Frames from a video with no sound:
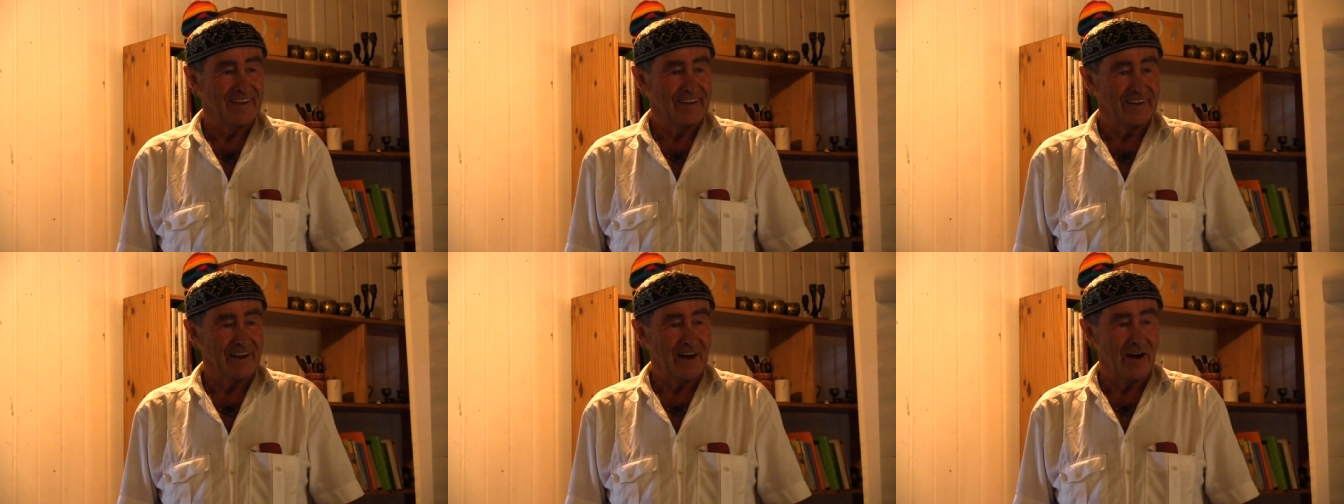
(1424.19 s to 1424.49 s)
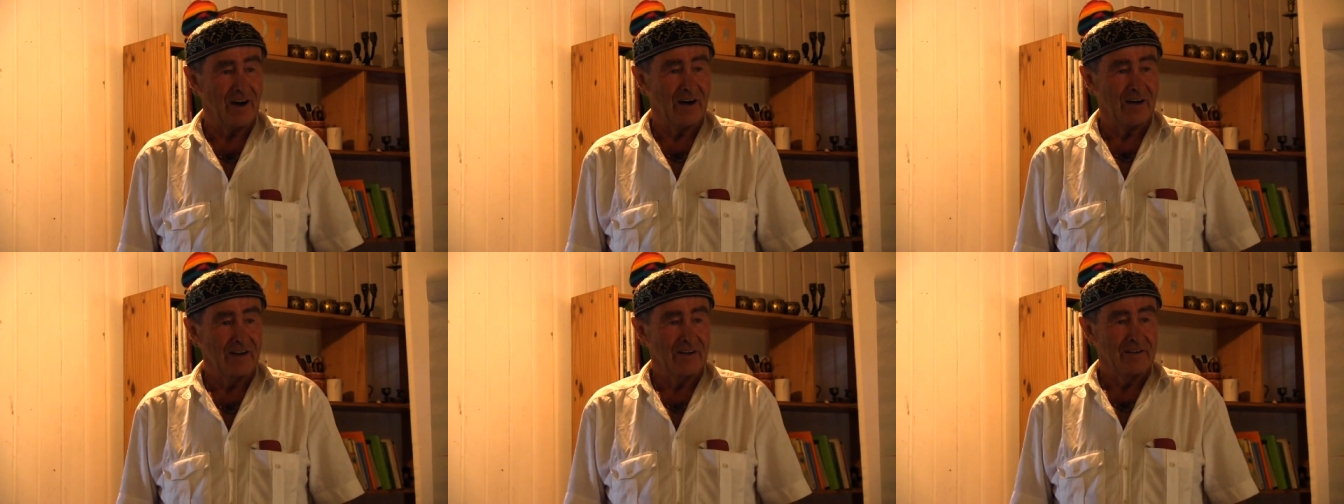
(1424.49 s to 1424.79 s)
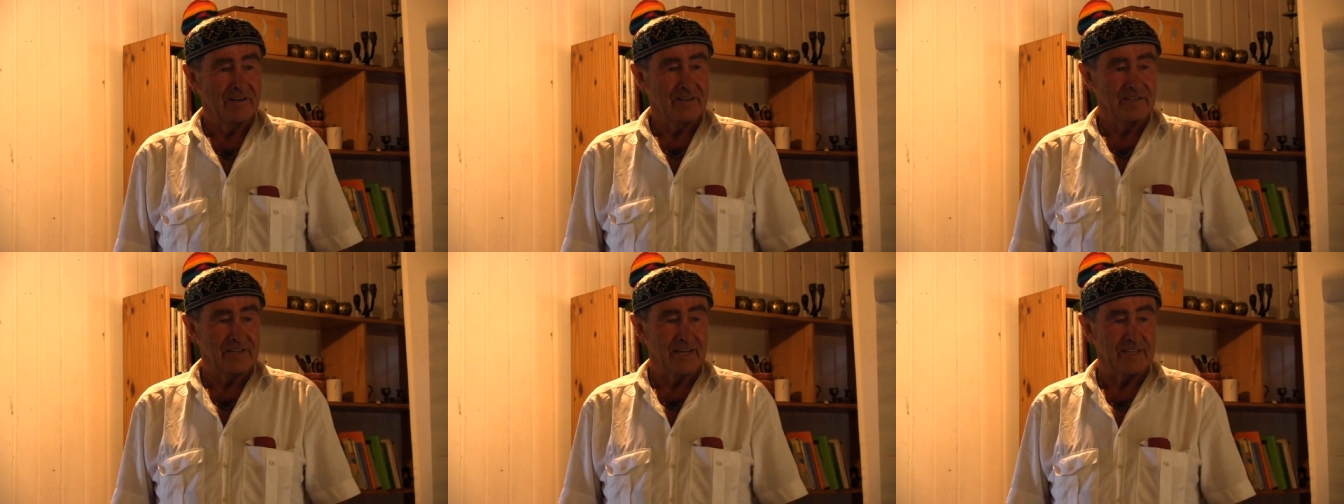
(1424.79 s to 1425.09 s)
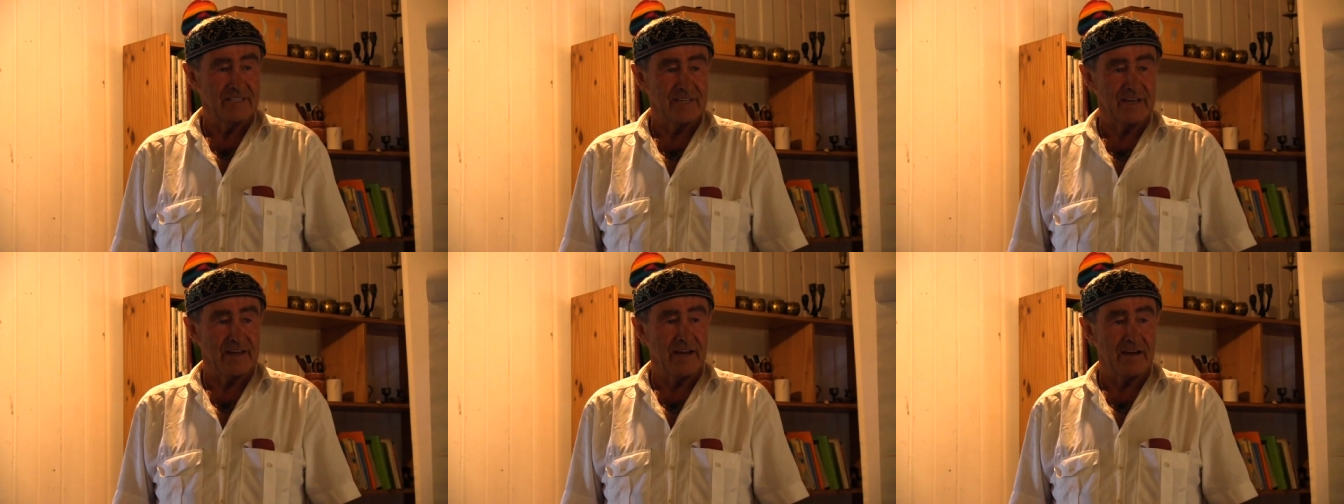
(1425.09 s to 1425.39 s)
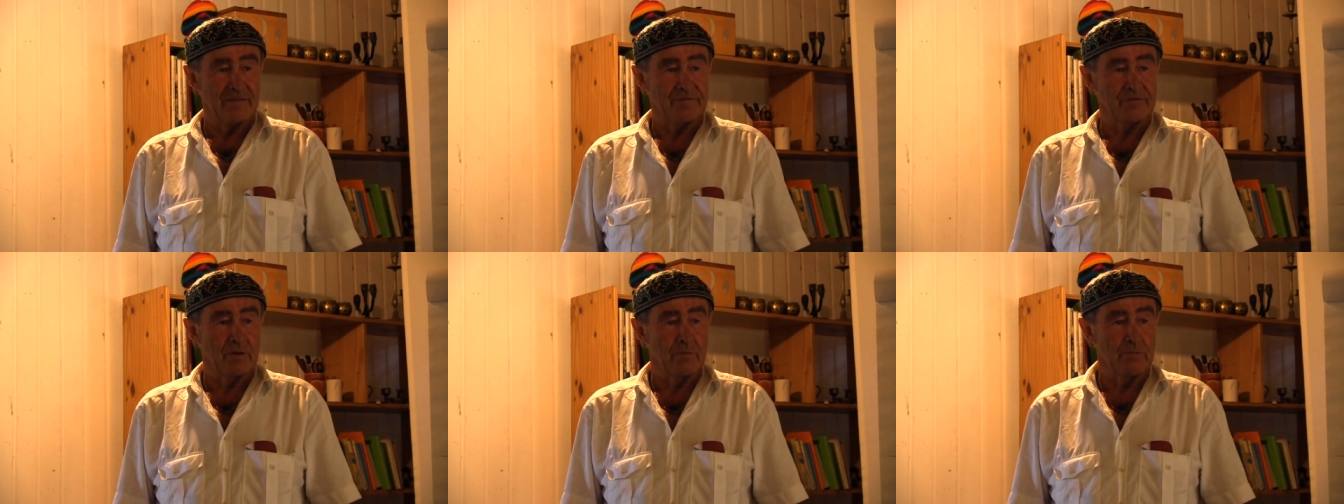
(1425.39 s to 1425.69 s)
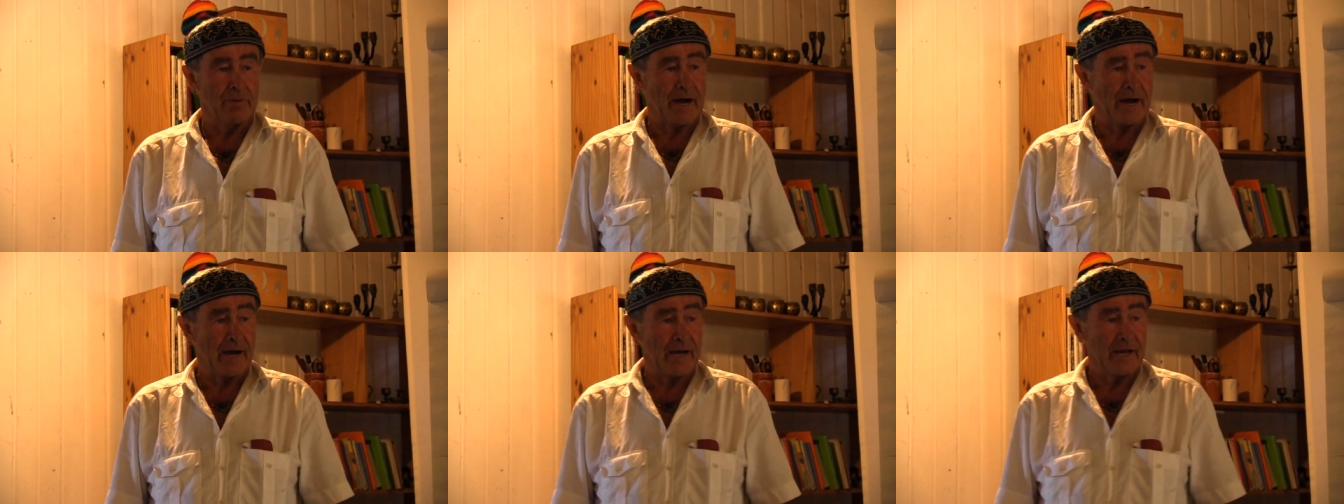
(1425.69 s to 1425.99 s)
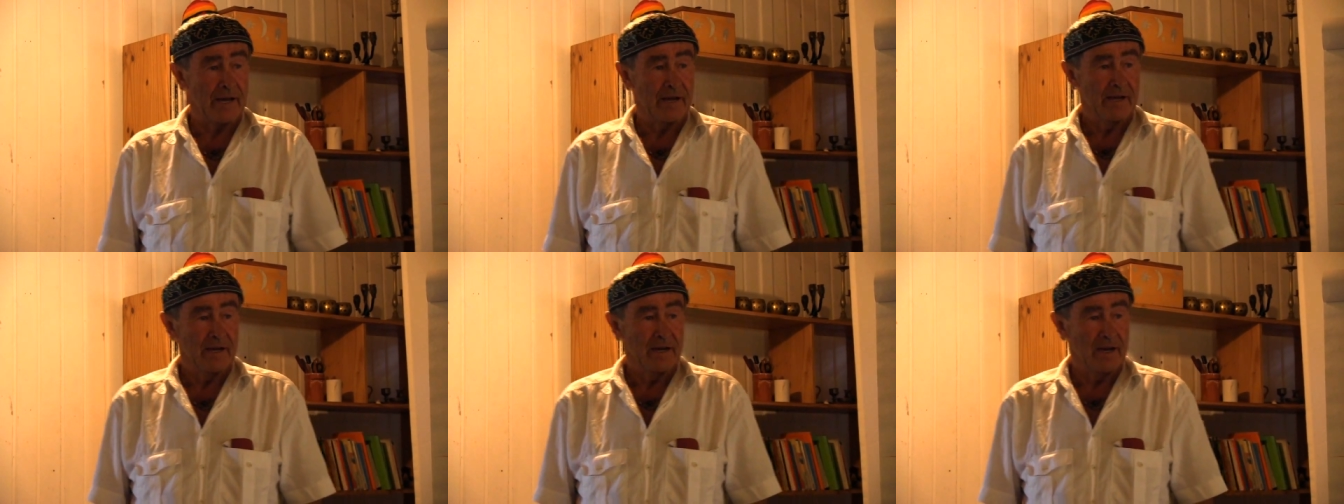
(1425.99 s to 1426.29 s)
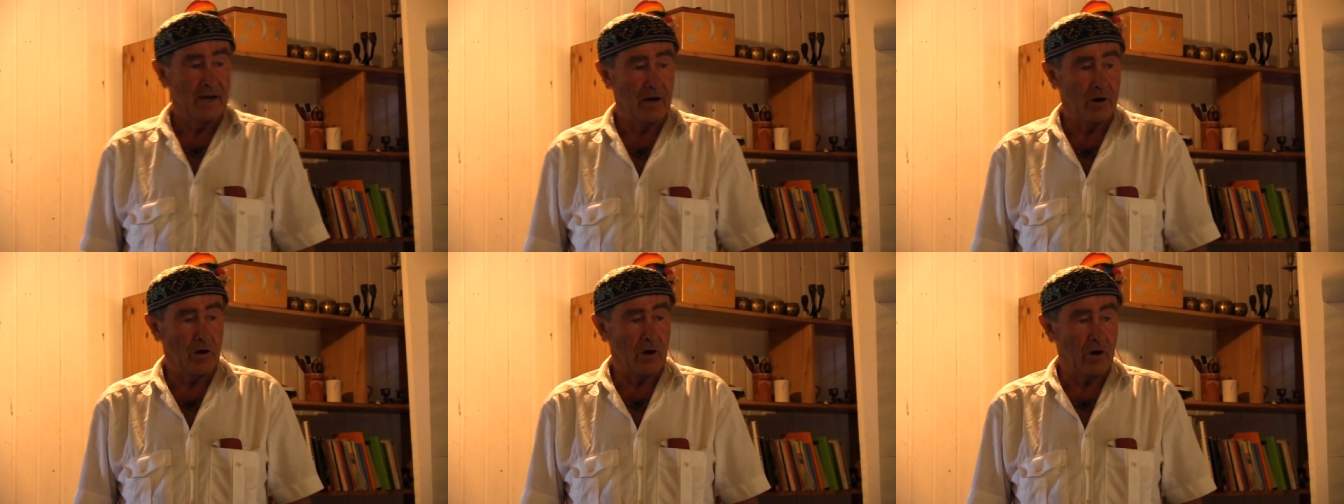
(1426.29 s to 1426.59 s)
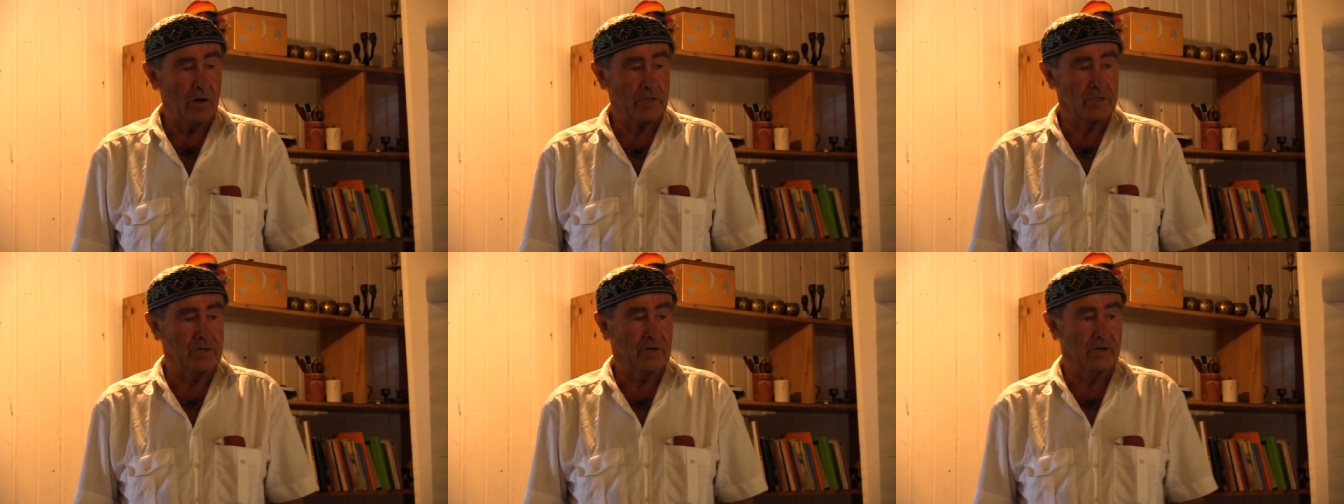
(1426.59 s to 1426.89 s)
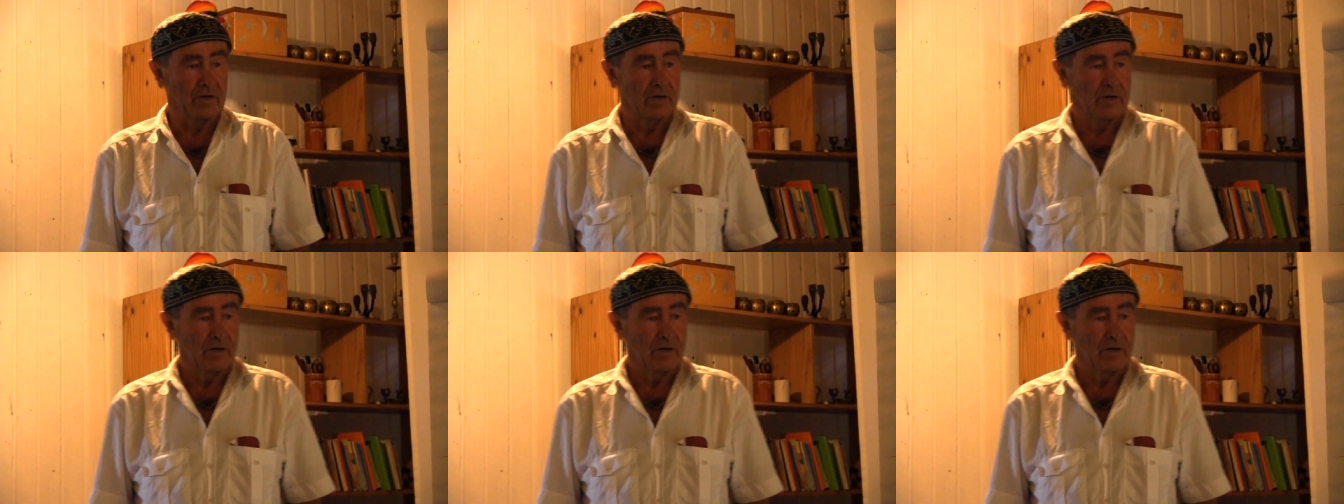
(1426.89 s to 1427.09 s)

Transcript: Now, then they have to buy a lot